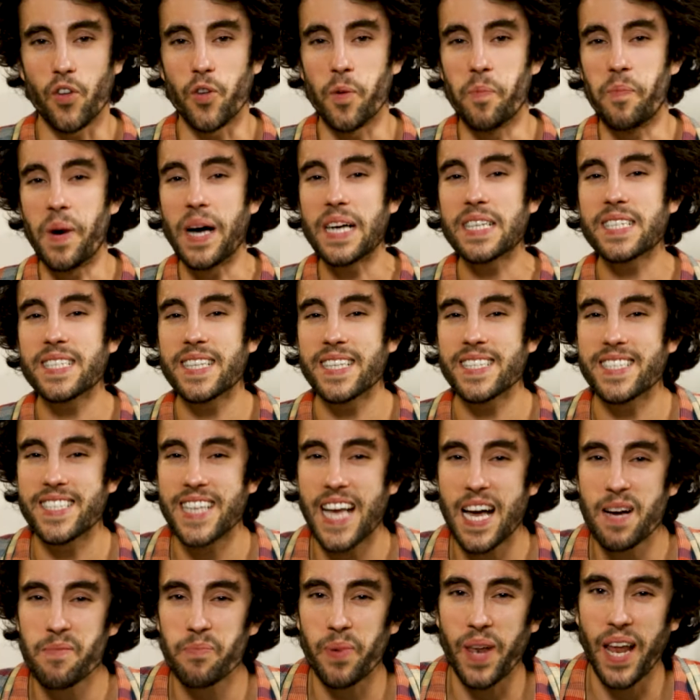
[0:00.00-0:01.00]
Now, the best
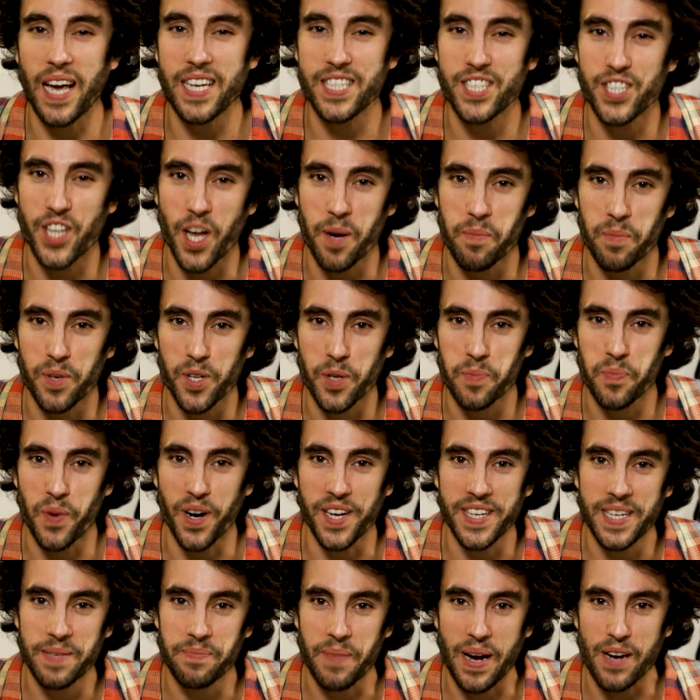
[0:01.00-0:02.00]
example I stumbled
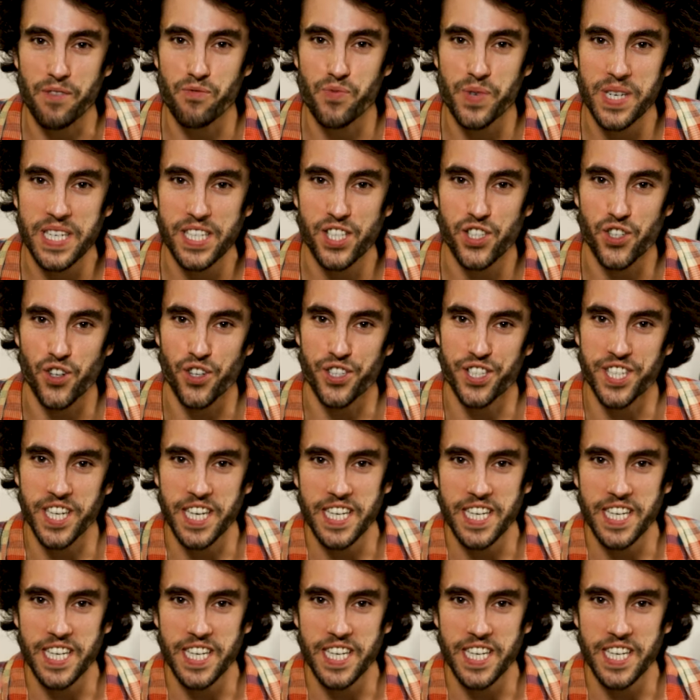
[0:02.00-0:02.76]
upon in my research